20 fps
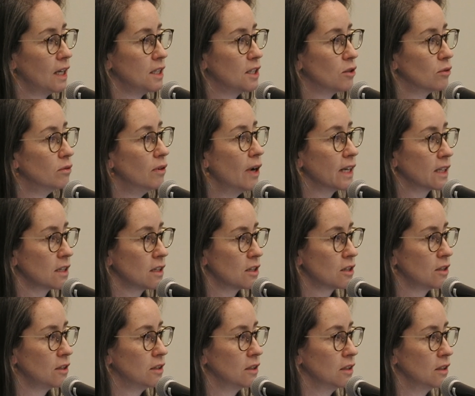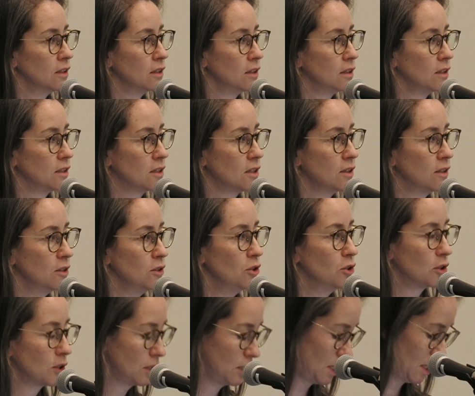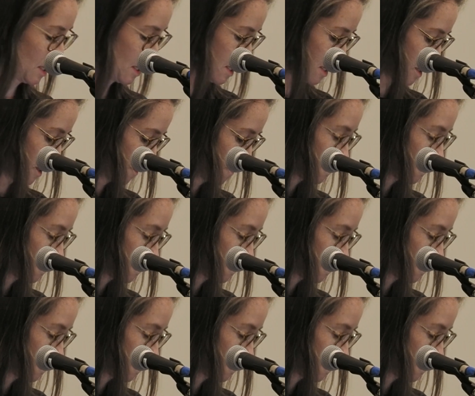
directed to the nucleus.